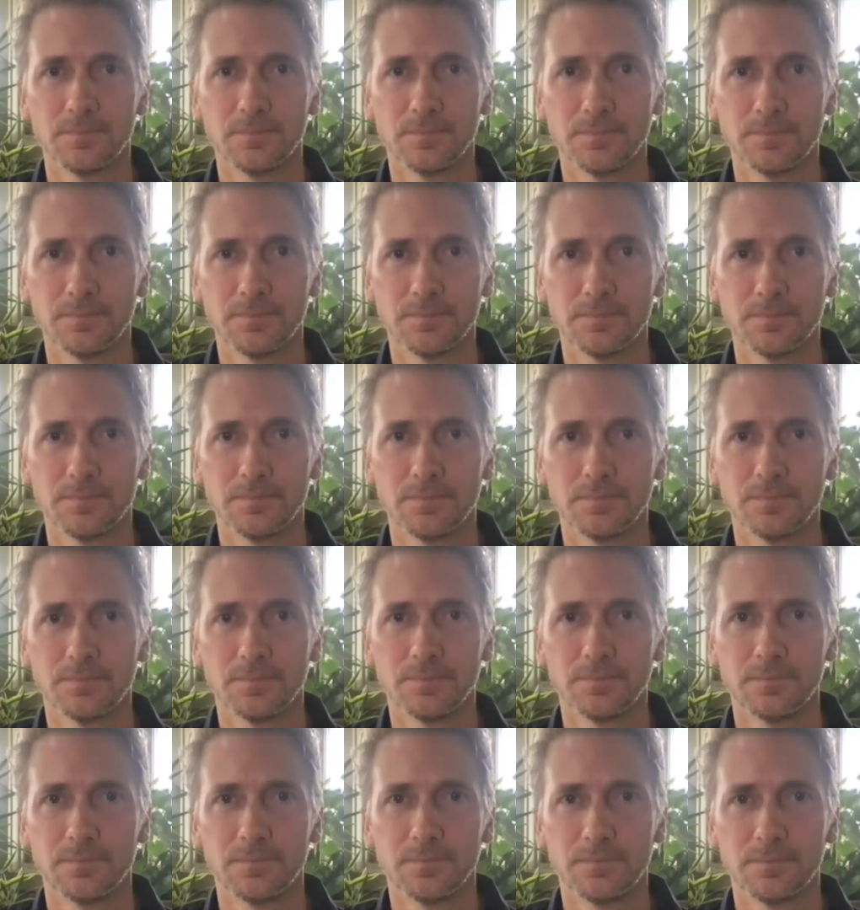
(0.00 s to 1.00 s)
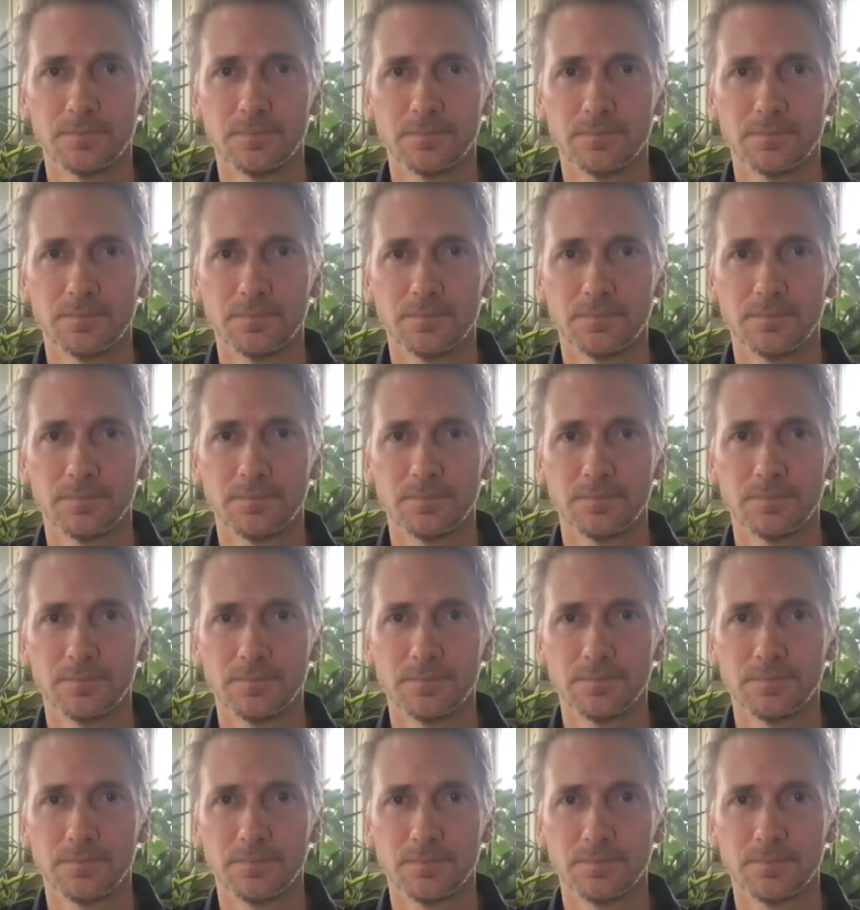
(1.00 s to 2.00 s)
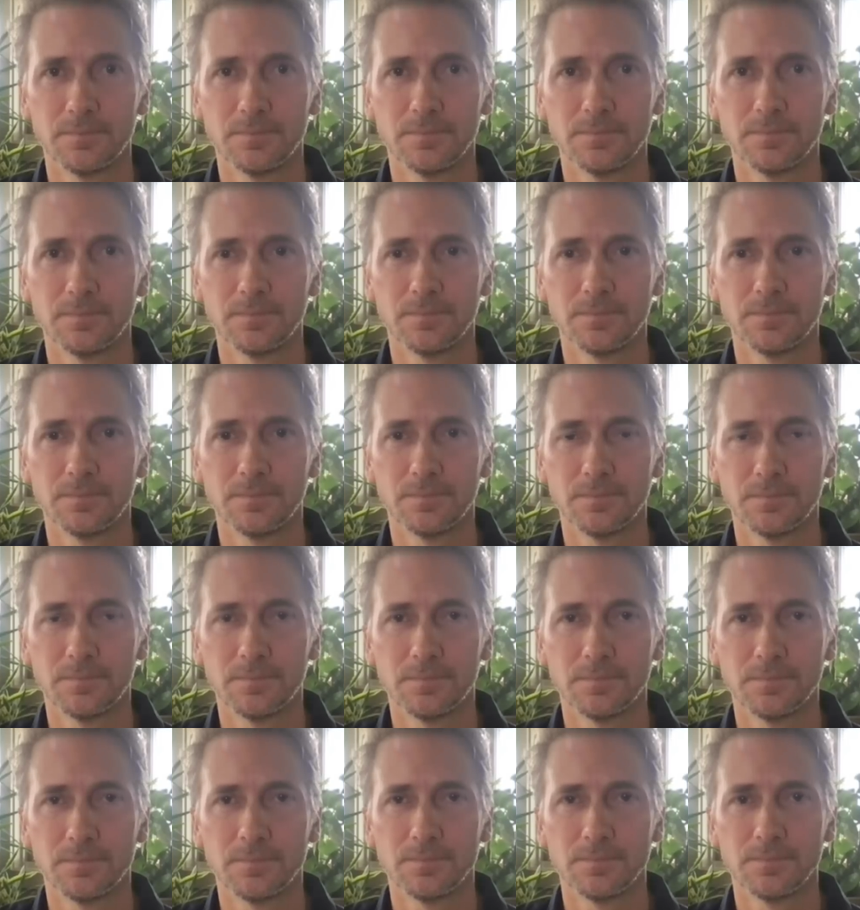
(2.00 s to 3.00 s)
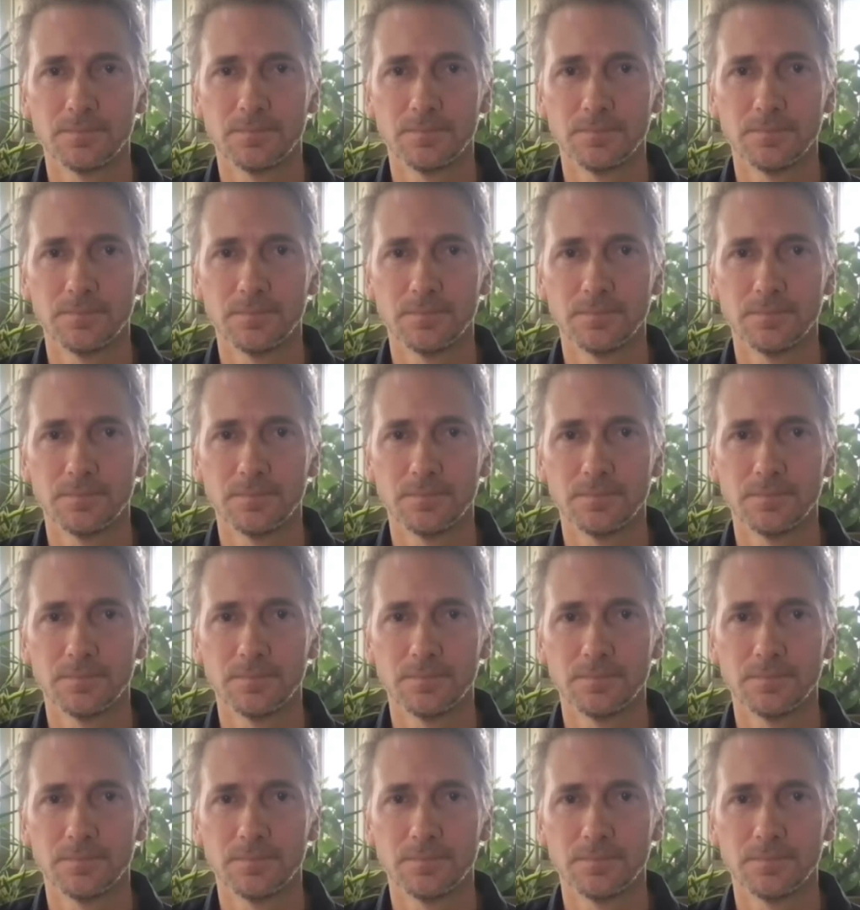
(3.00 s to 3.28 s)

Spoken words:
This person isn't speaking.